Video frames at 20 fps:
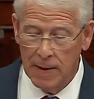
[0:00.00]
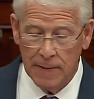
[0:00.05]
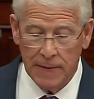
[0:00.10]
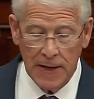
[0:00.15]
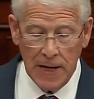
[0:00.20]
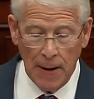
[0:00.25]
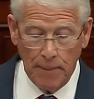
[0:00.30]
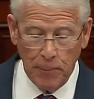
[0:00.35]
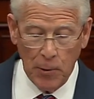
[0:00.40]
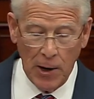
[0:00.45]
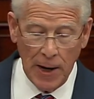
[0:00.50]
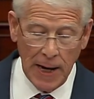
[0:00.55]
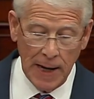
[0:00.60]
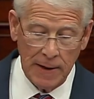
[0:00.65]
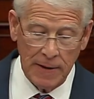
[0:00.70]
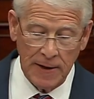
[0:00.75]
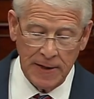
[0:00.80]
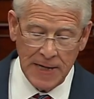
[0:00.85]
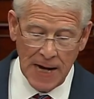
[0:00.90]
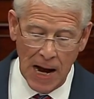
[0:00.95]
the upper hand
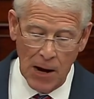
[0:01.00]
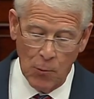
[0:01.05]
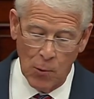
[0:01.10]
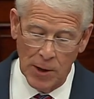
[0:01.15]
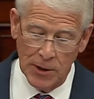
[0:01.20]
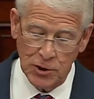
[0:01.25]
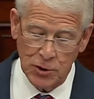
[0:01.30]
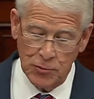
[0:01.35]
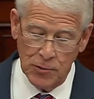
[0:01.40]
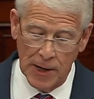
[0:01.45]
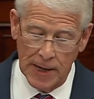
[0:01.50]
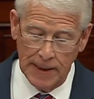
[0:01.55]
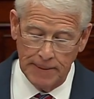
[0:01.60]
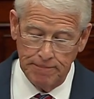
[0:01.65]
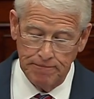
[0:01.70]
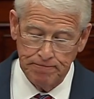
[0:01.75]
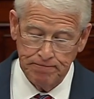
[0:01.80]
in the Taiwan Strait.